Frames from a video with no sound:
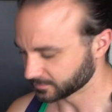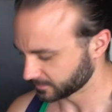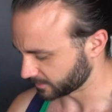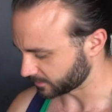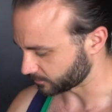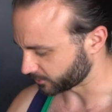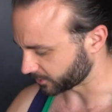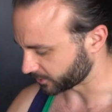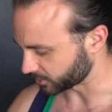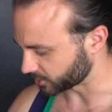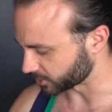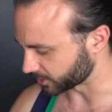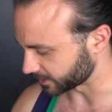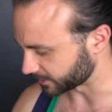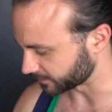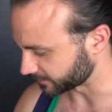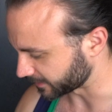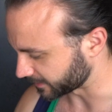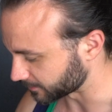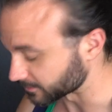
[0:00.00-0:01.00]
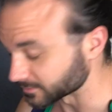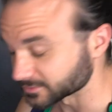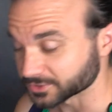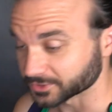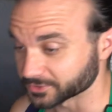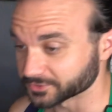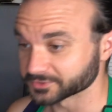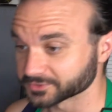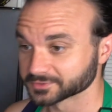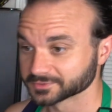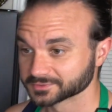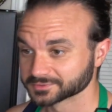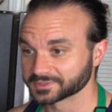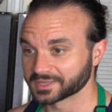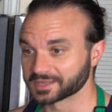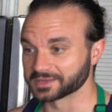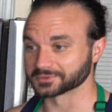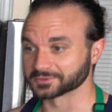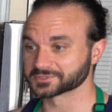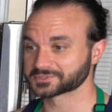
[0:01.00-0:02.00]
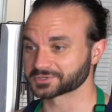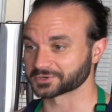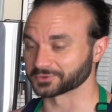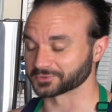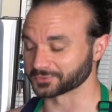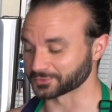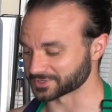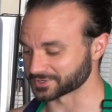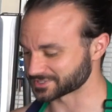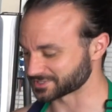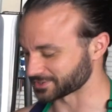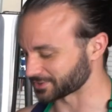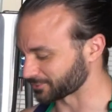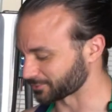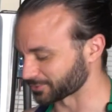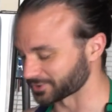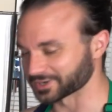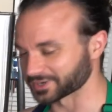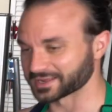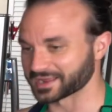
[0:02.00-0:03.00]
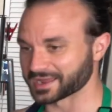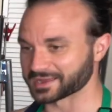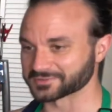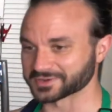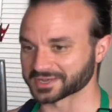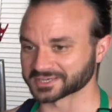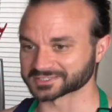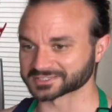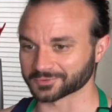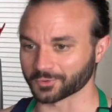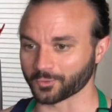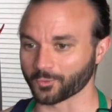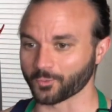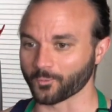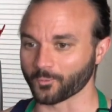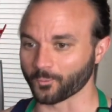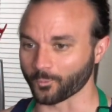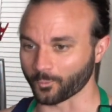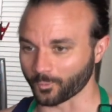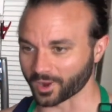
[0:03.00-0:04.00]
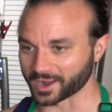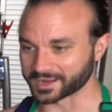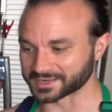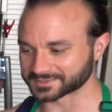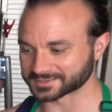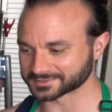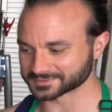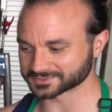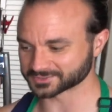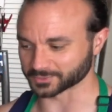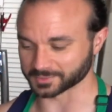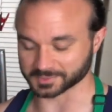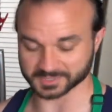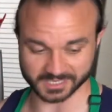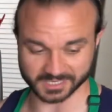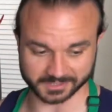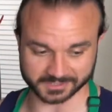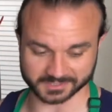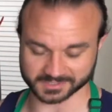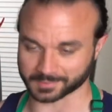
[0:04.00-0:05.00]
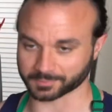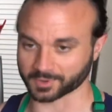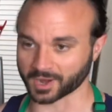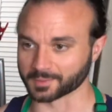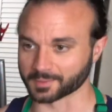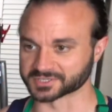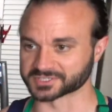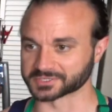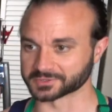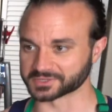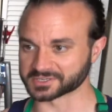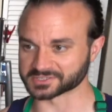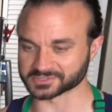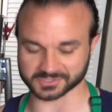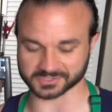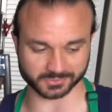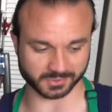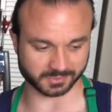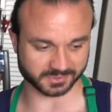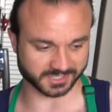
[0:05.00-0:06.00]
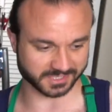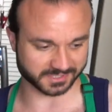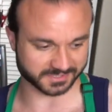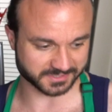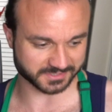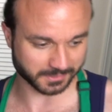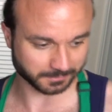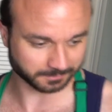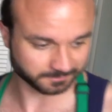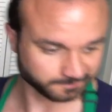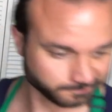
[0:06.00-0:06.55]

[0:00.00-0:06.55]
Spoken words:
And when you're cooking, they don't turn orange. So we're gonna have nice white sweet potatoes. I promise you these are sweet potatoes though.